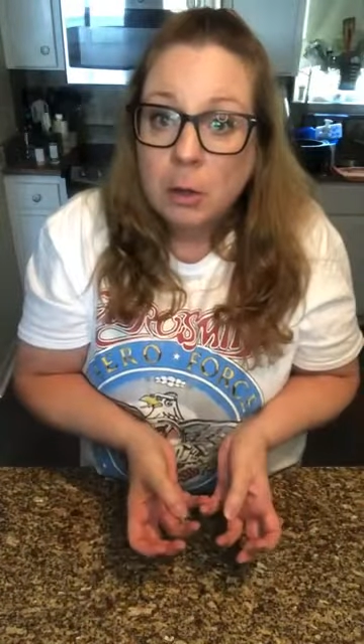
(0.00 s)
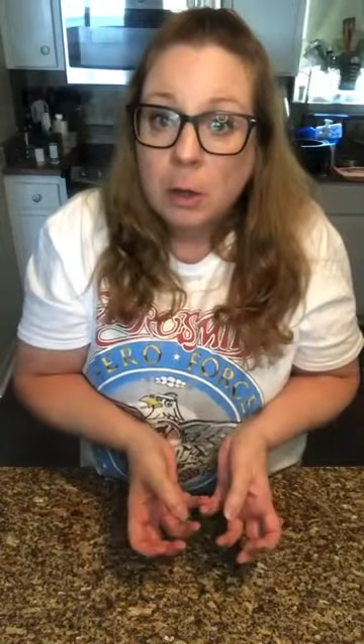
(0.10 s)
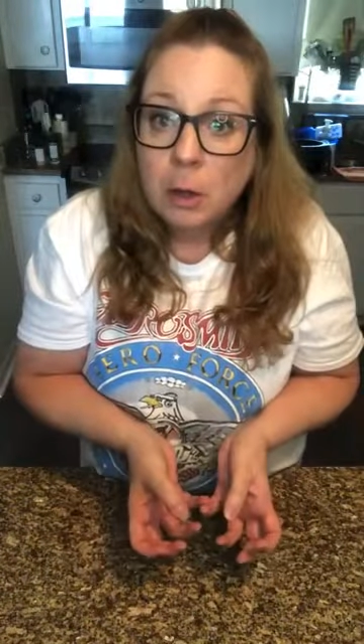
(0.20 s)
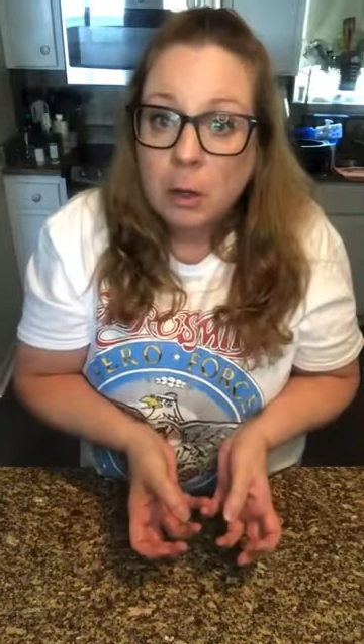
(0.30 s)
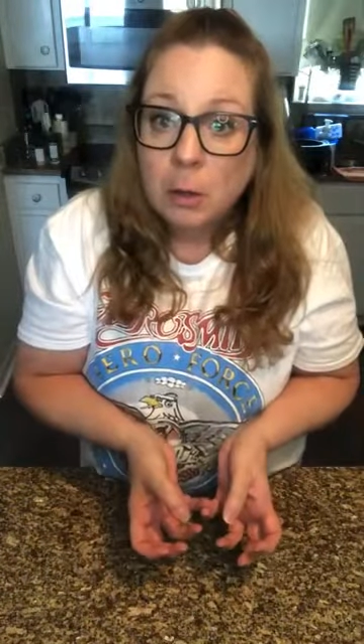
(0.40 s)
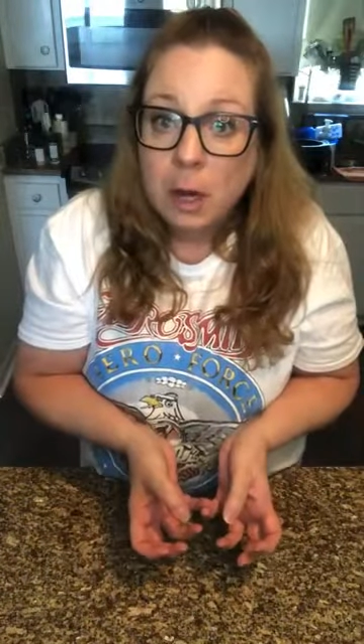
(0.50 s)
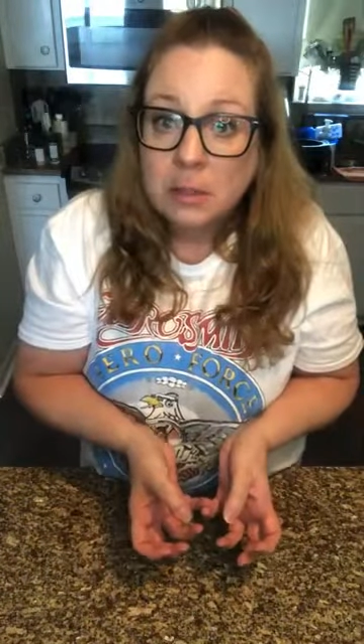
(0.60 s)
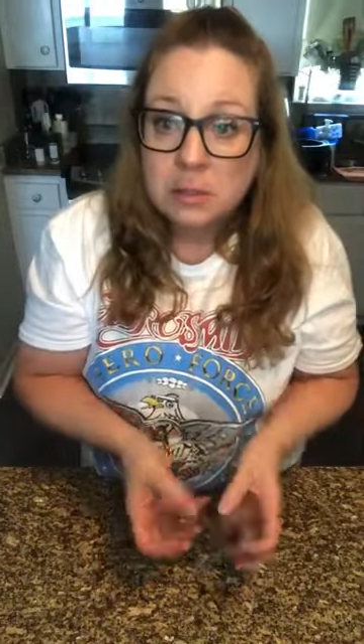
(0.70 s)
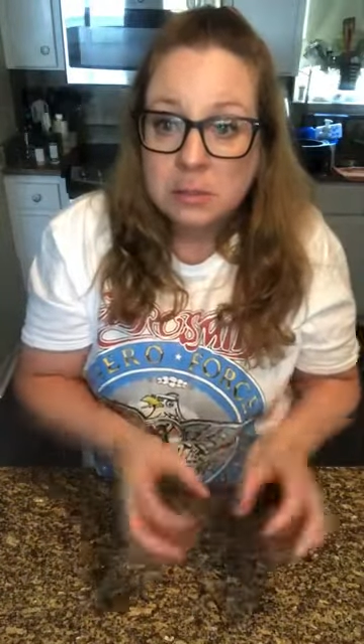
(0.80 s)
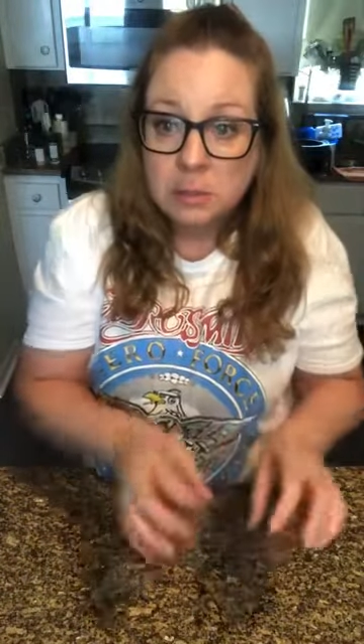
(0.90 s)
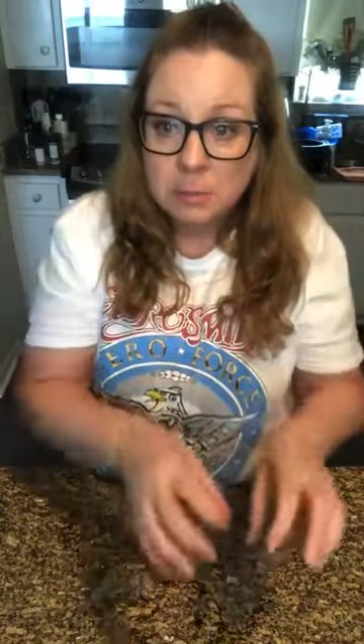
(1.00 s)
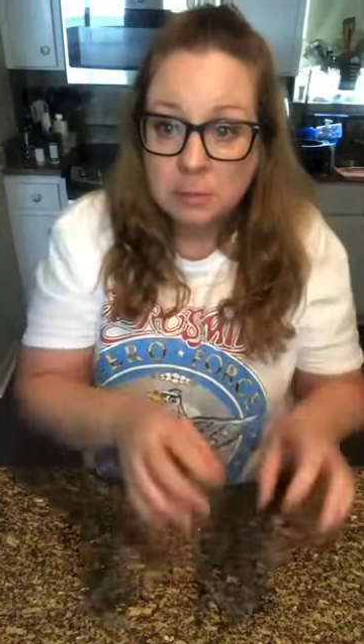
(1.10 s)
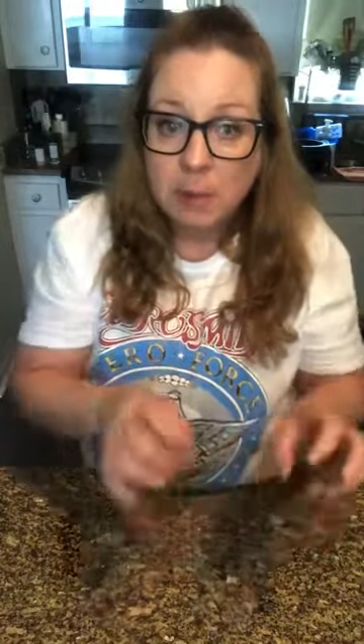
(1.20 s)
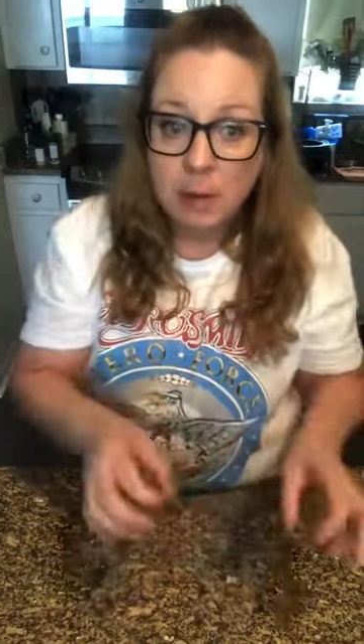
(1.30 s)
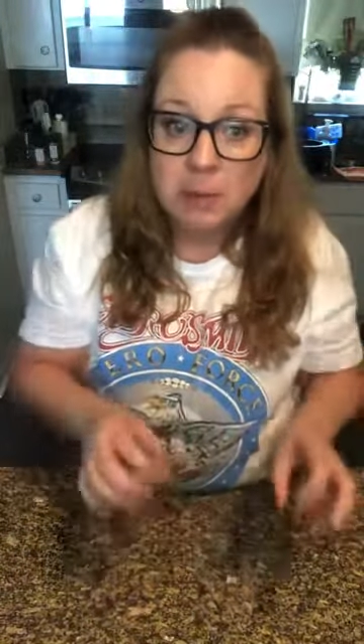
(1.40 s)
crust
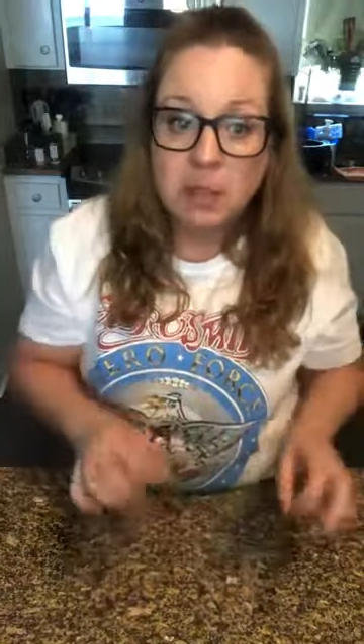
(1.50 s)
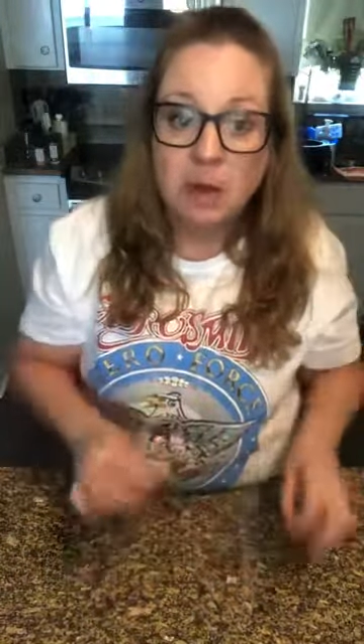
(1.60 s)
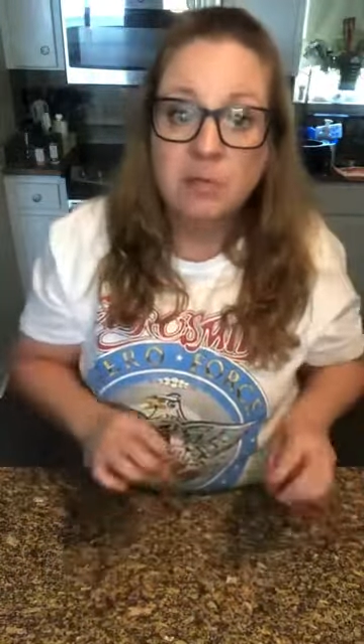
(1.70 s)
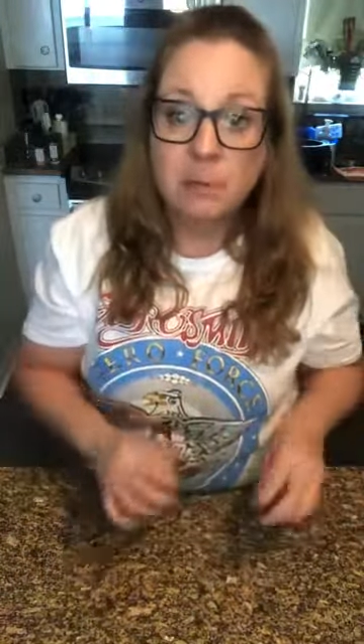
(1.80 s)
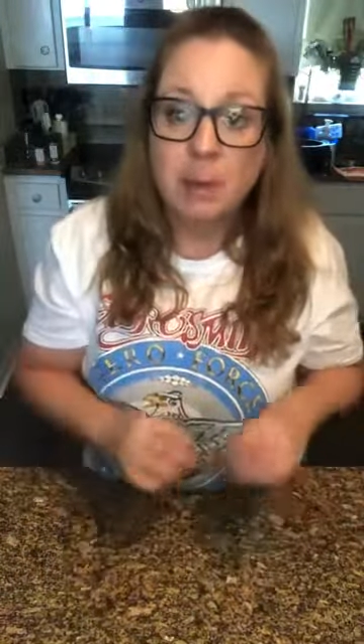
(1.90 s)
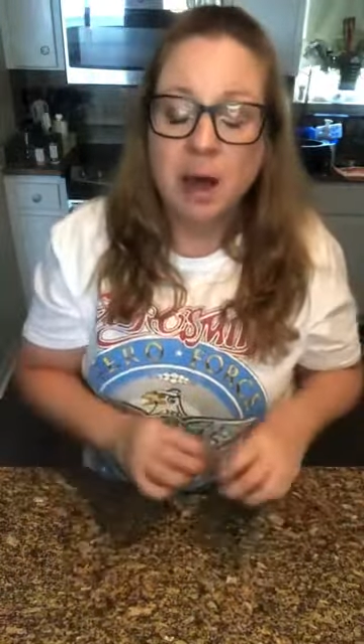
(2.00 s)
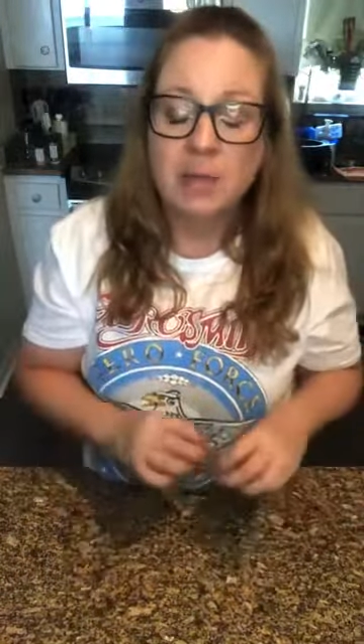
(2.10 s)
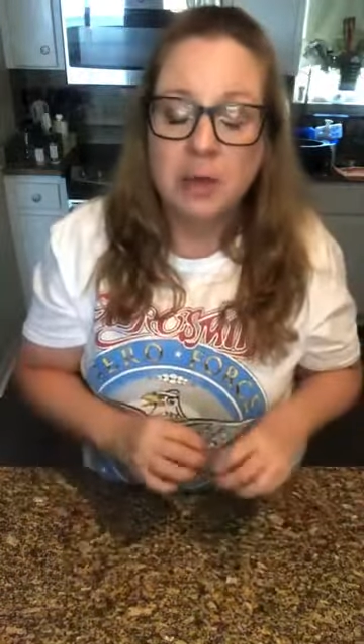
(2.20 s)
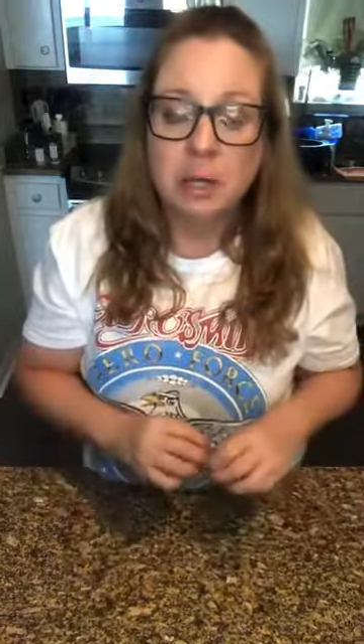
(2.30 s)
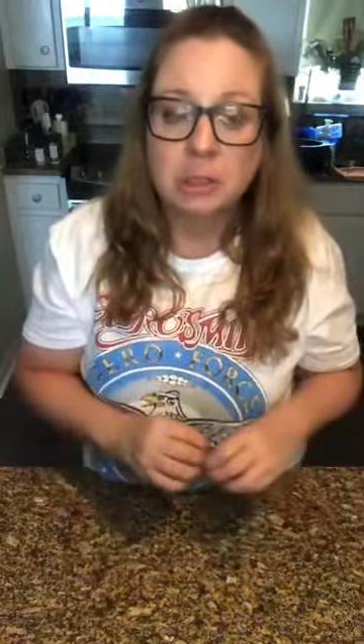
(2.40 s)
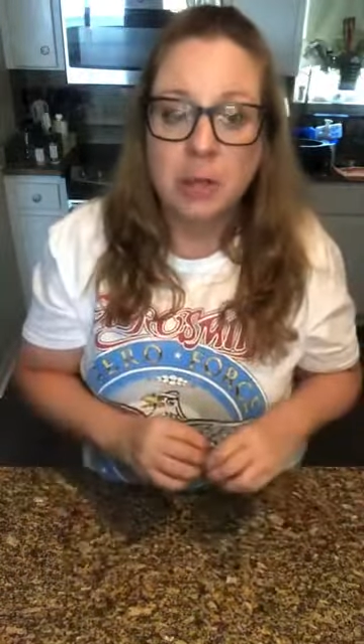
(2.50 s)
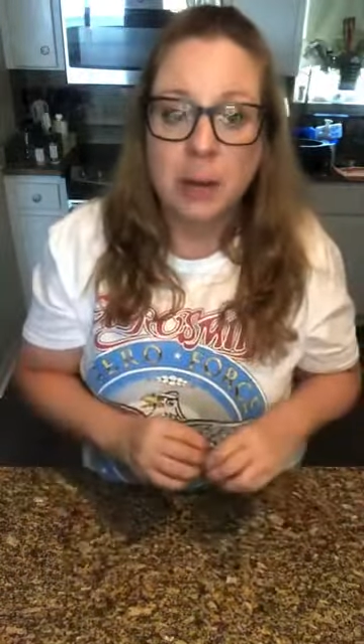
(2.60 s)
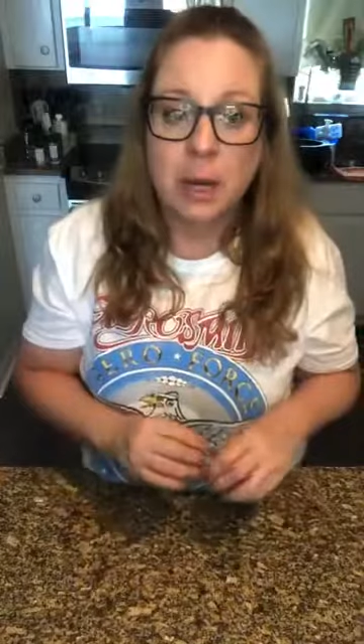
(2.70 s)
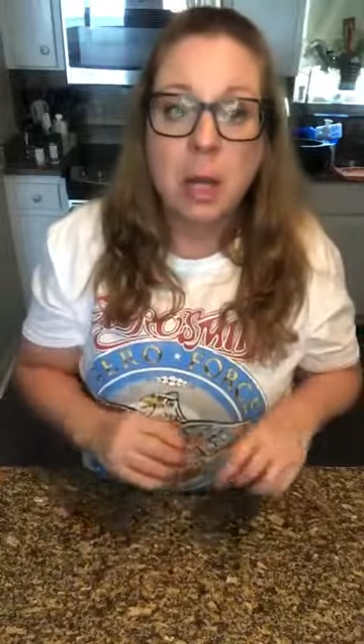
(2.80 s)
parts of the pie that are showing.